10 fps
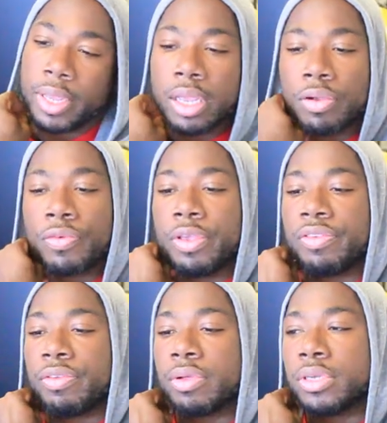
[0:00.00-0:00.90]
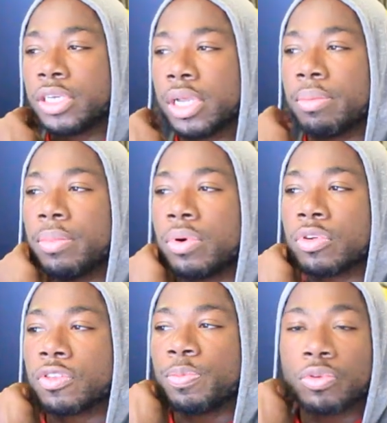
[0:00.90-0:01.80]
increase your gym
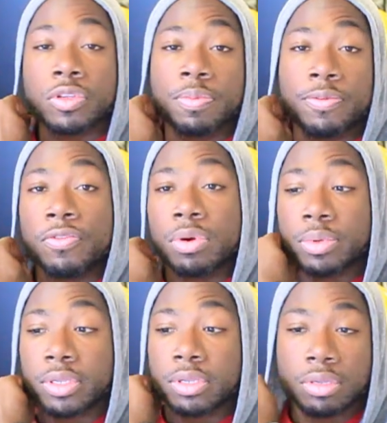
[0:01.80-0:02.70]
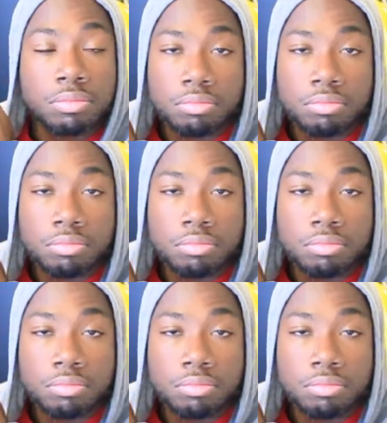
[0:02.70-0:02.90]
or sports performance.